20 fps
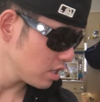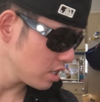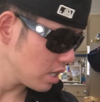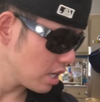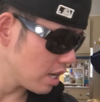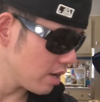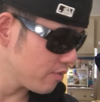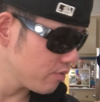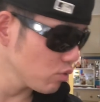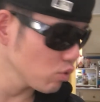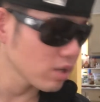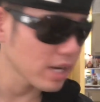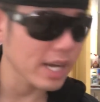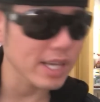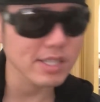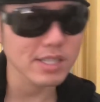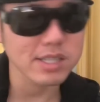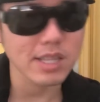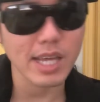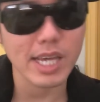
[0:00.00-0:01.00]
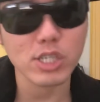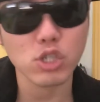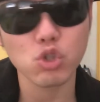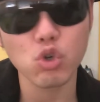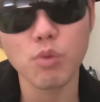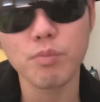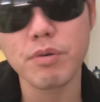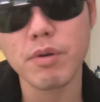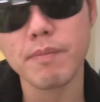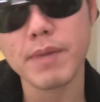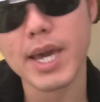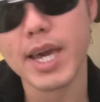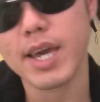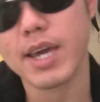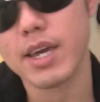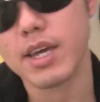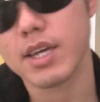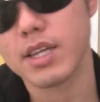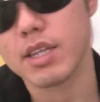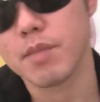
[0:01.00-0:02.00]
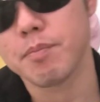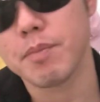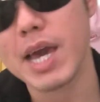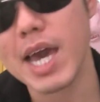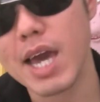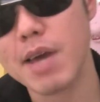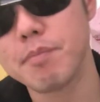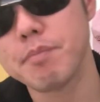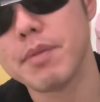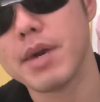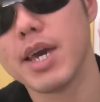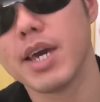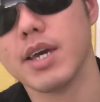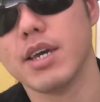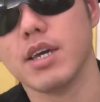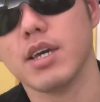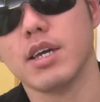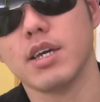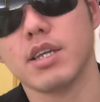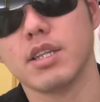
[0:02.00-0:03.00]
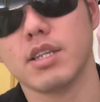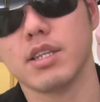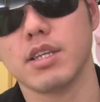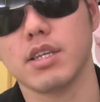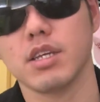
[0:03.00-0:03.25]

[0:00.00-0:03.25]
If you guys like Superman, Batman,